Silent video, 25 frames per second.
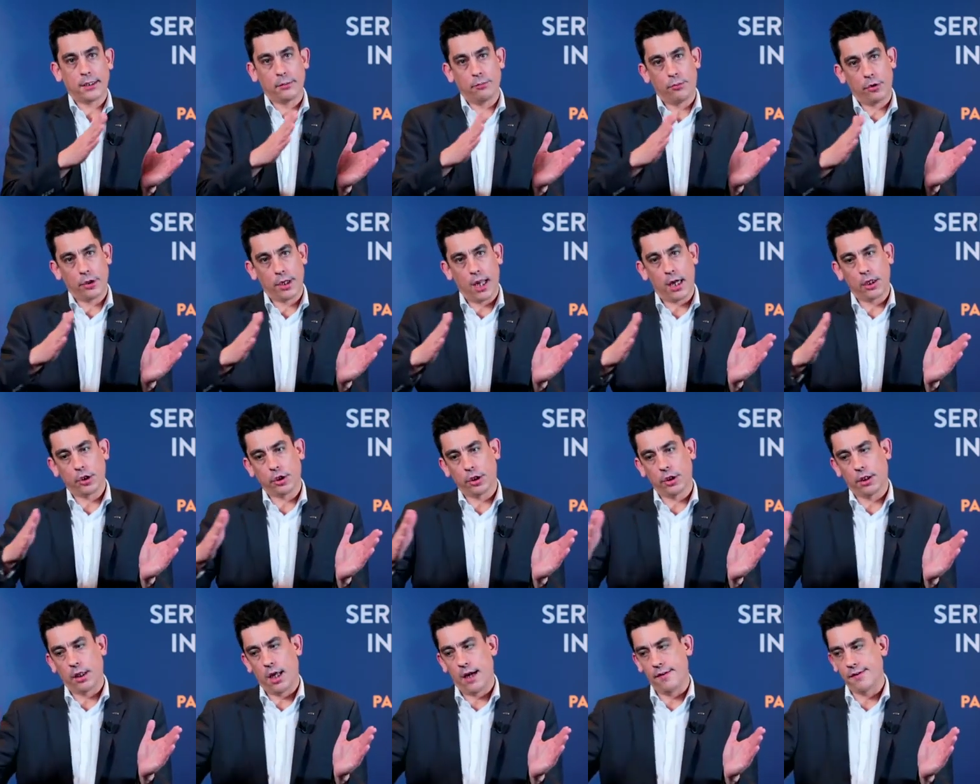and
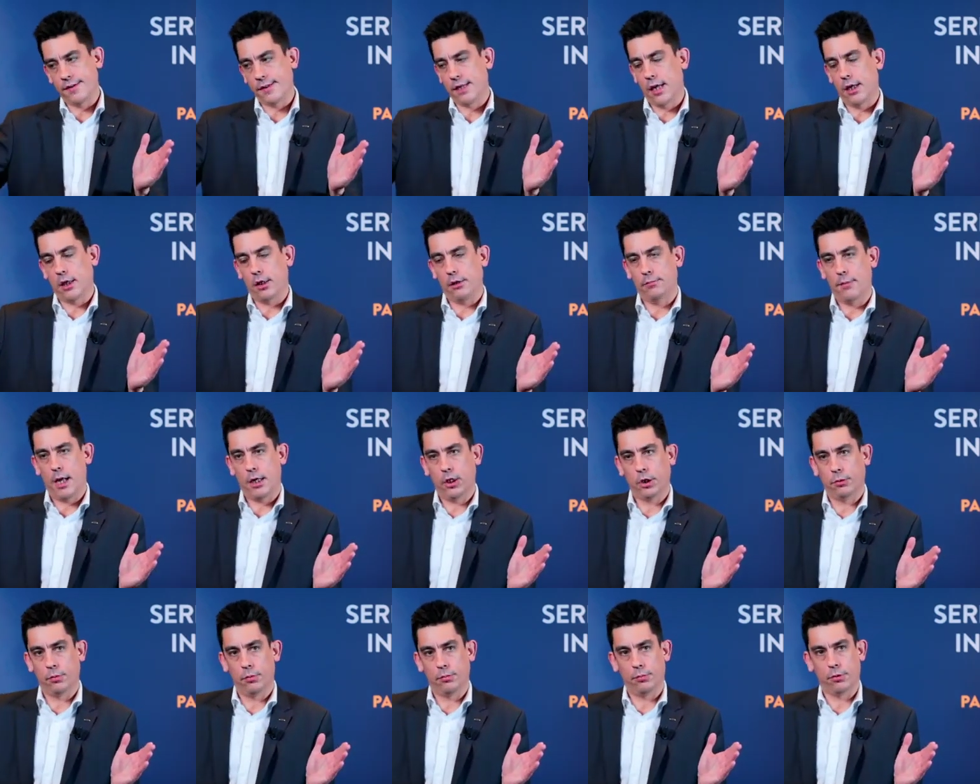production lifecycle
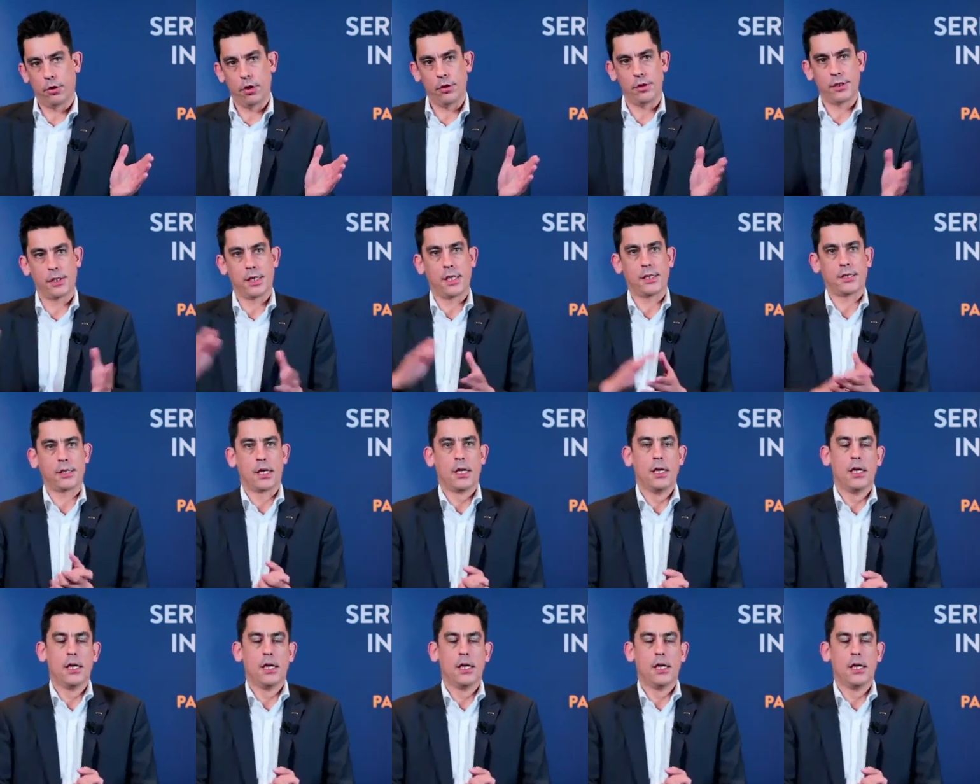management process